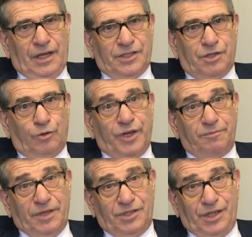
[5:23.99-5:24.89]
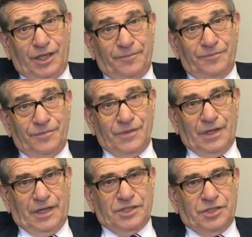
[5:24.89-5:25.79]
It is arithmetic.
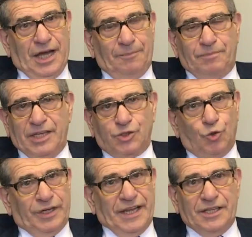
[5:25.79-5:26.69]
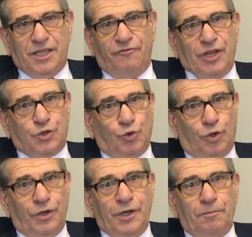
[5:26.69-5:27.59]
It is not based on
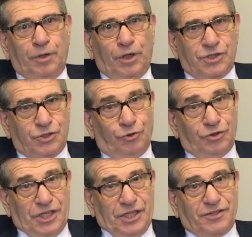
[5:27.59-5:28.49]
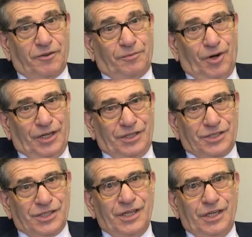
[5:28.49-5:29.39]
individual personal needs of the
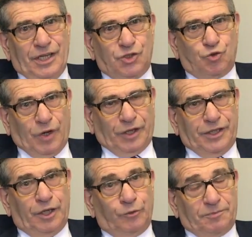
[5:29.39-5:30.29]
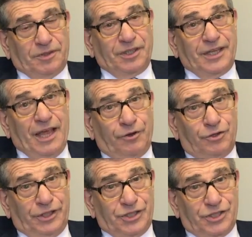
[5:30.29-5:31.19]
parties. It's strictly an arithmetic
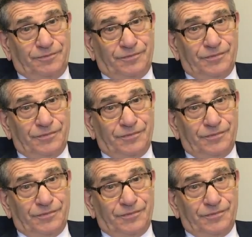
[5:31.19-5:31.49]
calculation.